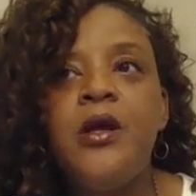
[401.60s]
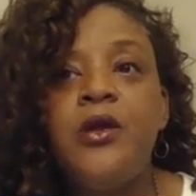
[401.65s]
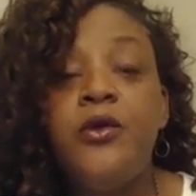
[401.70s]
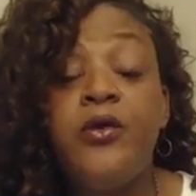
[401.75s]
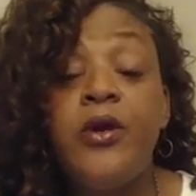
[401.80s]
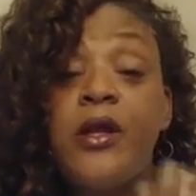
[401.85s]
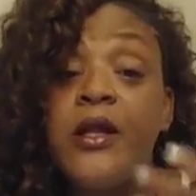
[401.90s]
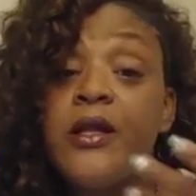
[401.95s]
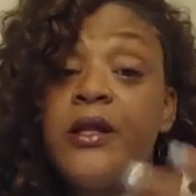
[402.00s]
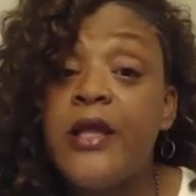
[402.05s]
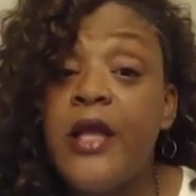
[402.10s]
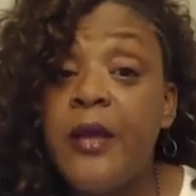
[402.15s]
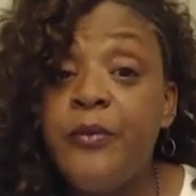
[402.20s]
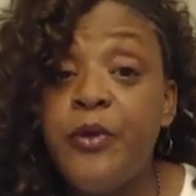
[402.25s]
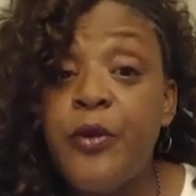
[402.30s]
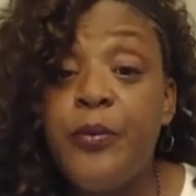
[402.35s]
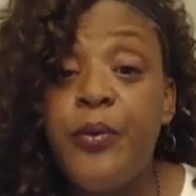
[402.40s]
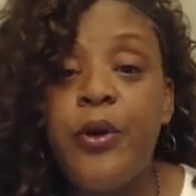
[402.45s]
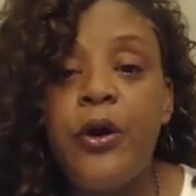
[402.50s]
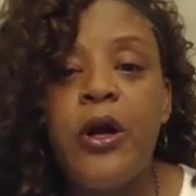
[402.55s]
You got to claim
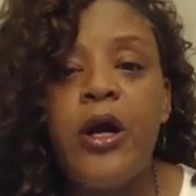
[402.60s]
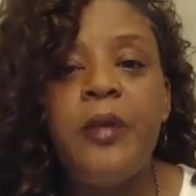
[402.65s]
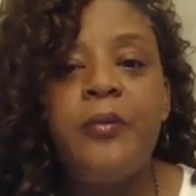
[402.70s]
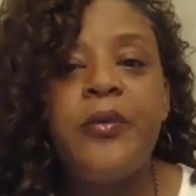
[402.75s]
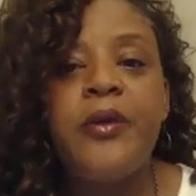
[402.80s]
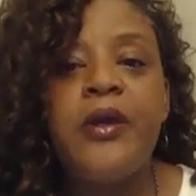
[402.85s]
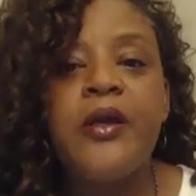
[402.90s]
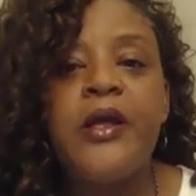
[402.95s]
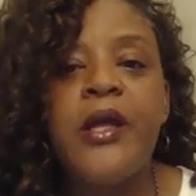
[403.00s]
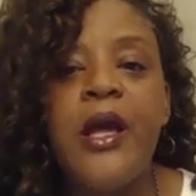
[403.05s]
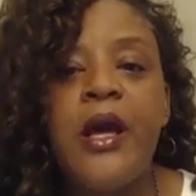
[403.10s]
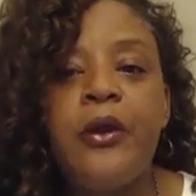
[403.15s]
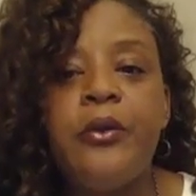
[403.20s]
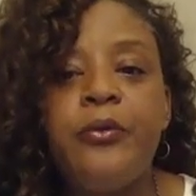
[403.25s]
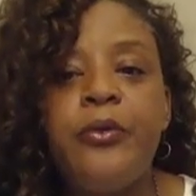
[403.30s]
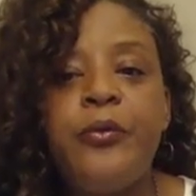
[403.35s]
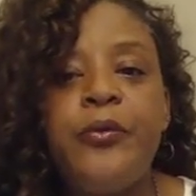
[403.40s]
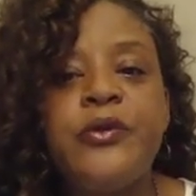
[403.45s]
your part and be accountable.